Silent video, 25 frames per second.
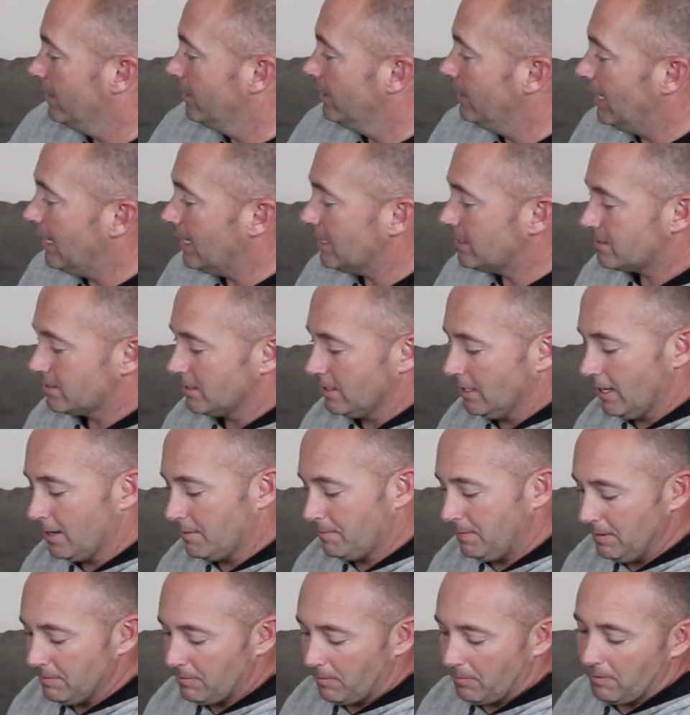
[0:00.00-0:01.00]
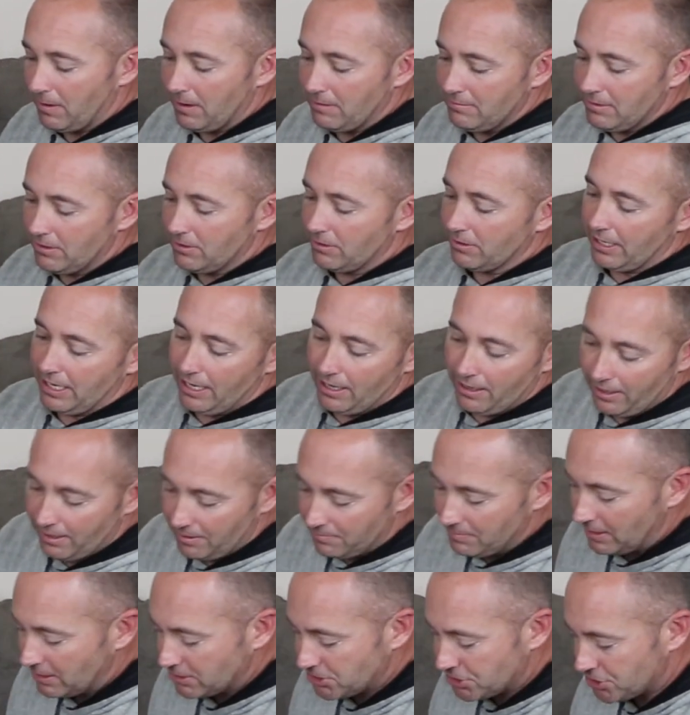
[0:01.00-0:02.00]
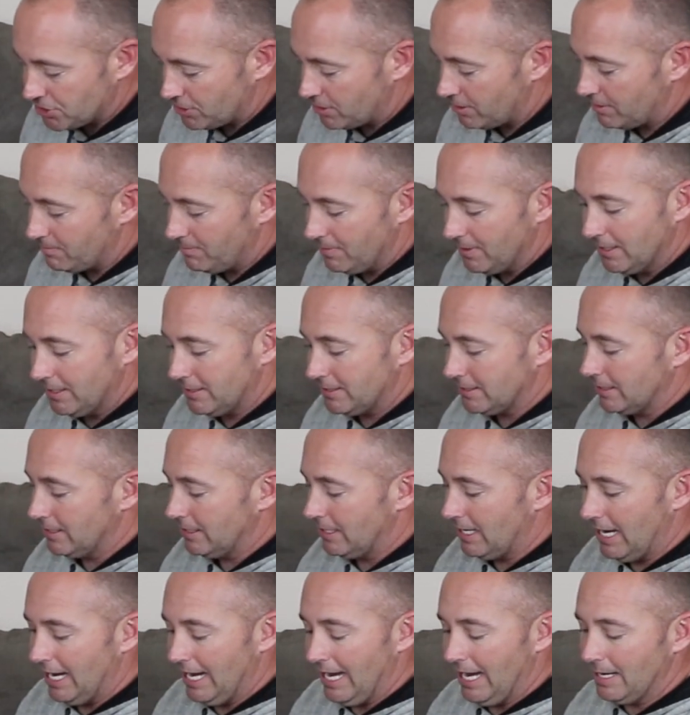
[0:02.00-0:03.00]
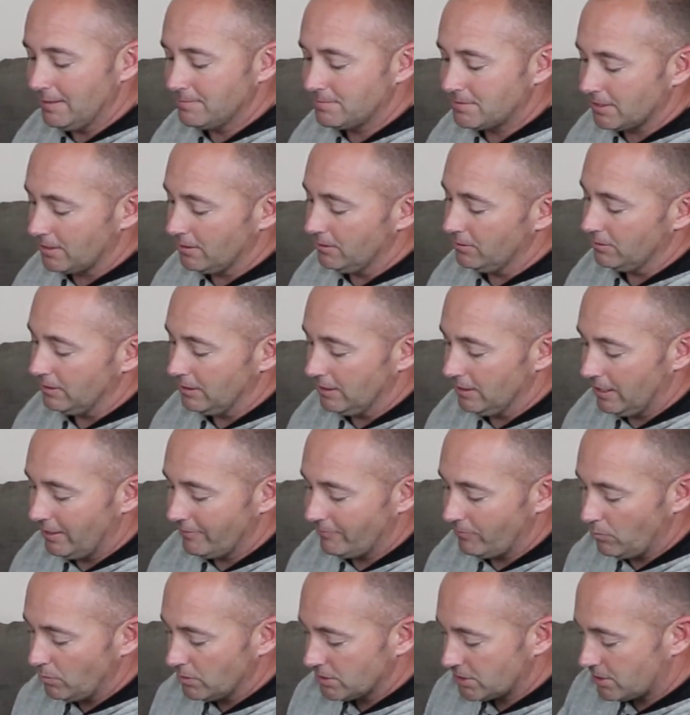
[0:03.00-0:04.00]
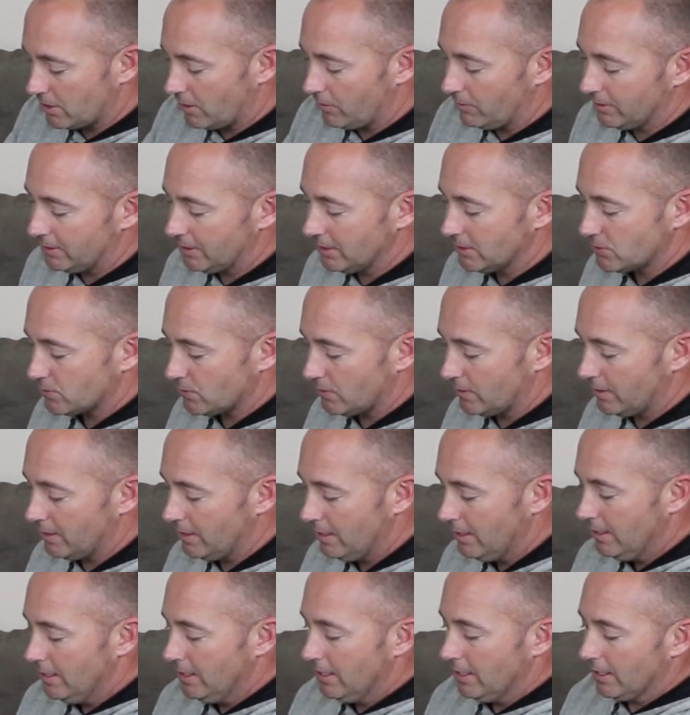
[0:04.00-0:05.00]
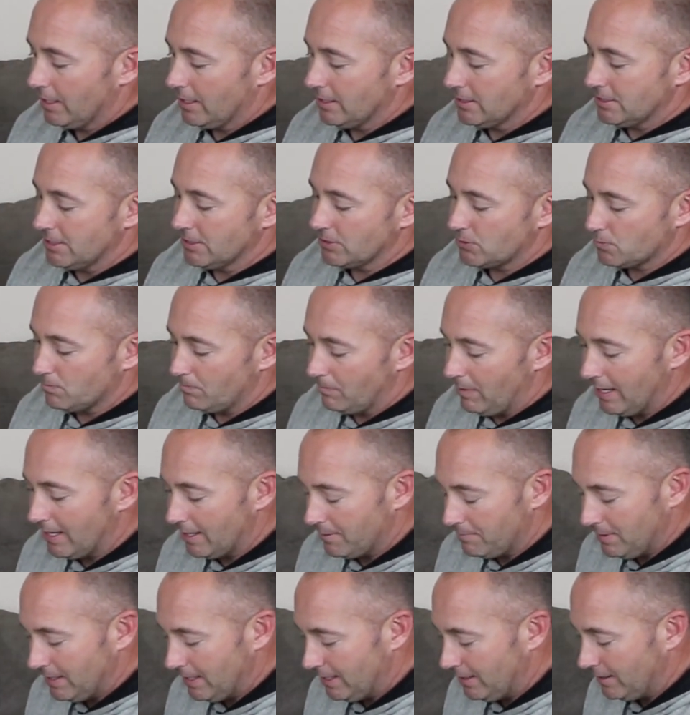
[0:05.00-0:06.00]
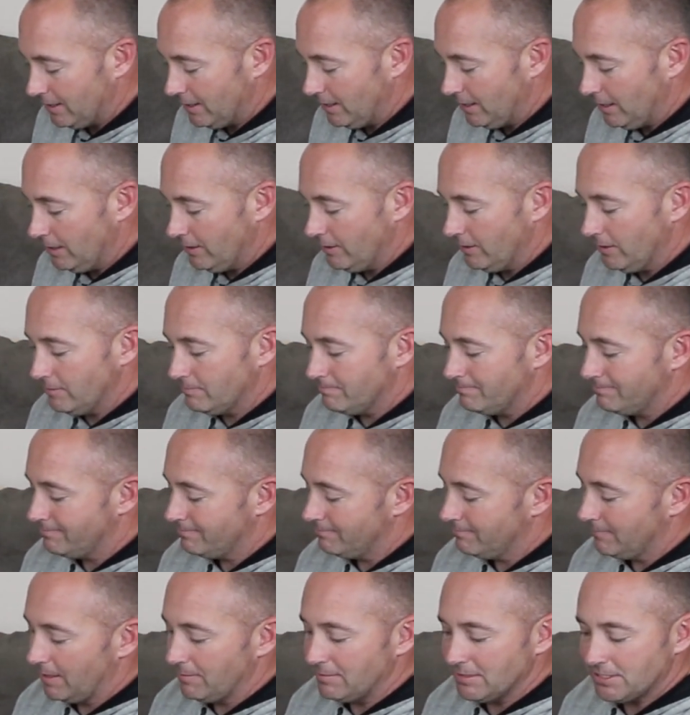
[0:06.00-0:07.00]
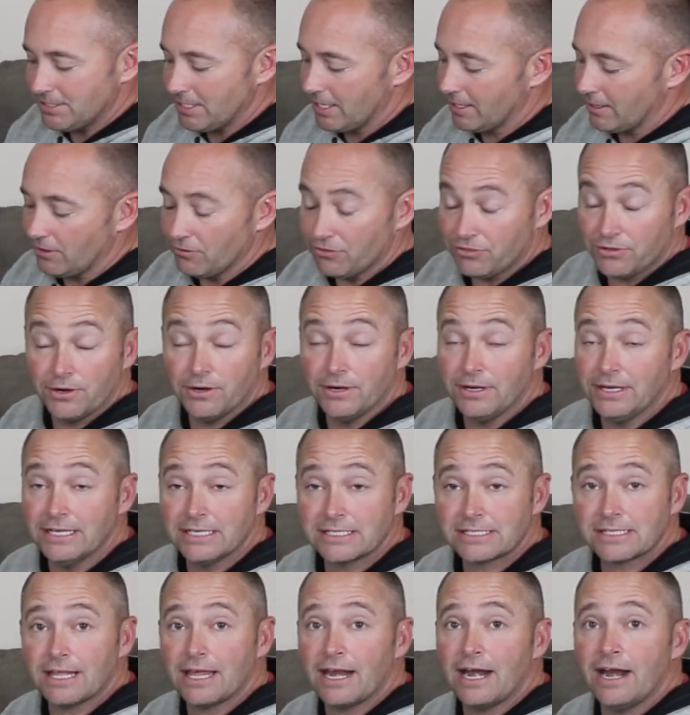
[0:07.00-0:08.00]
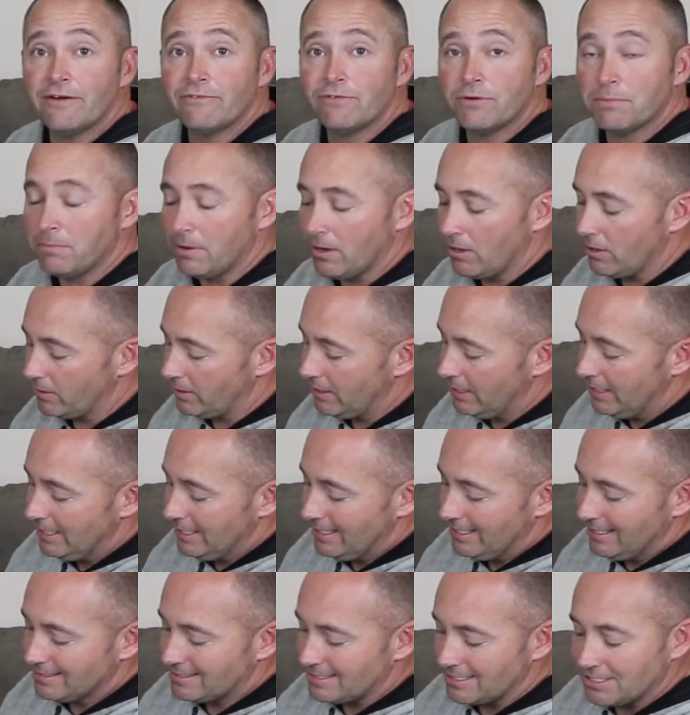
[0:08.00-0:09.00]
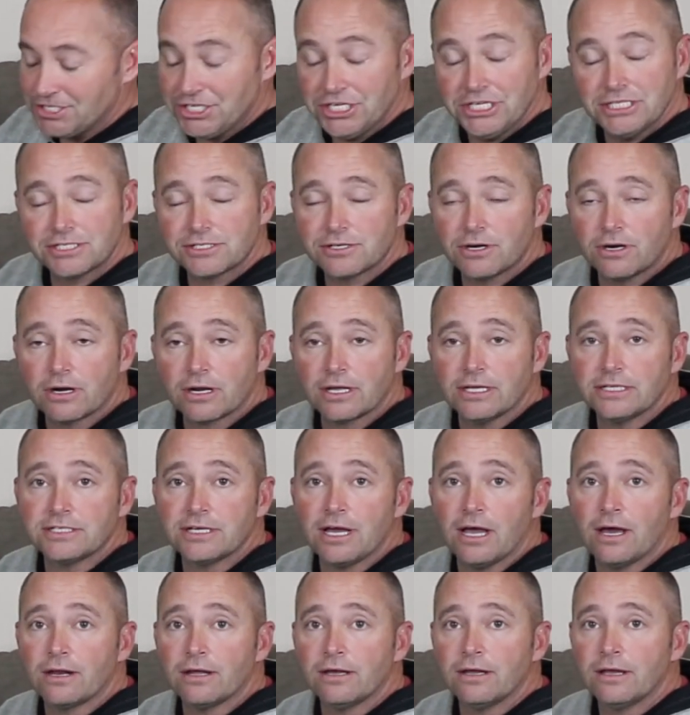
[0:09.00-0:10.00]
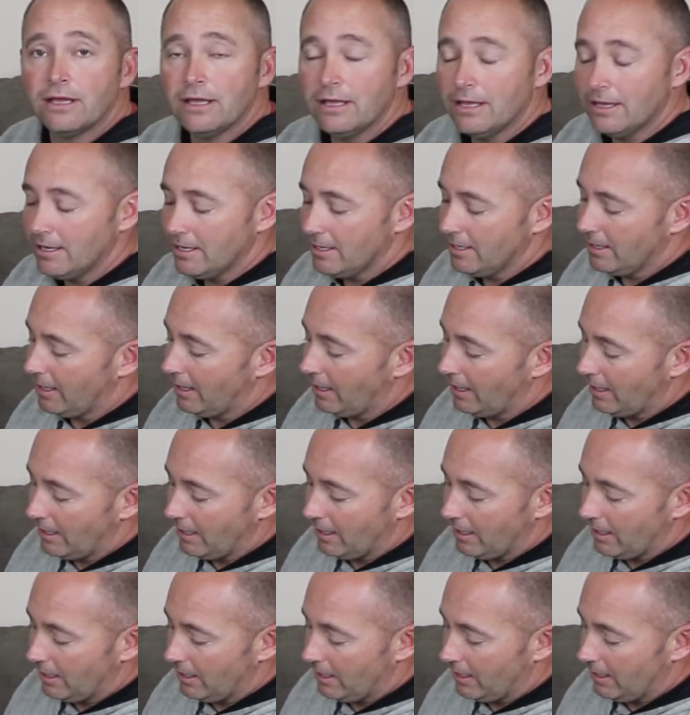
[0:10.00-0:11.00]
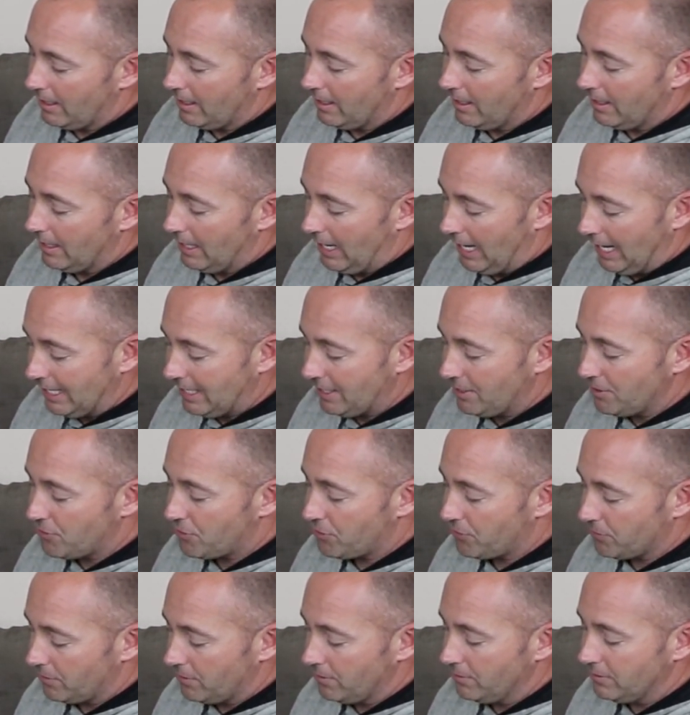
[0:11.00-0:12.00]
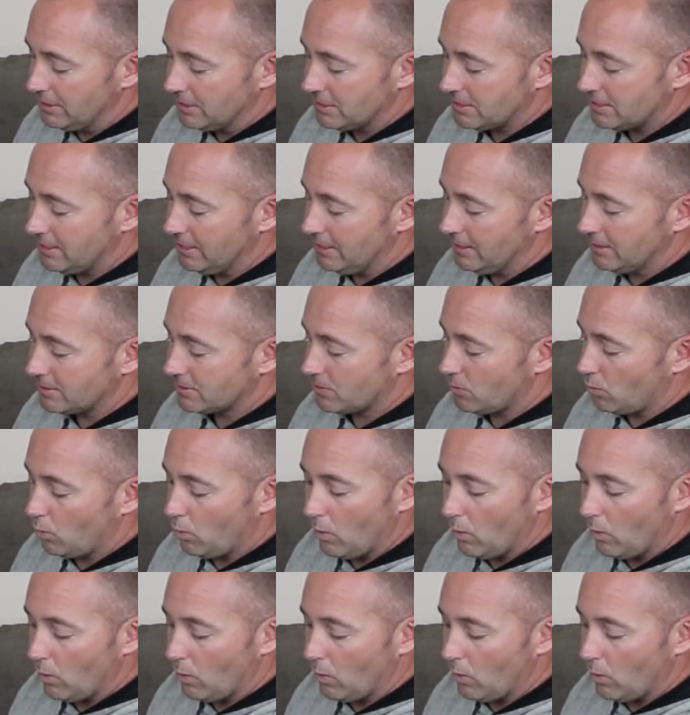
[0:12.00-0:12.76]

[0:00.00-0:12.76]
next, a lot of people probably don't carry, I'm not sure, but I absolutely love them. We'll start with this one, because this might have been the maybe second or third disc that I ever bought. It's a G-Star Katana. I can throw this disc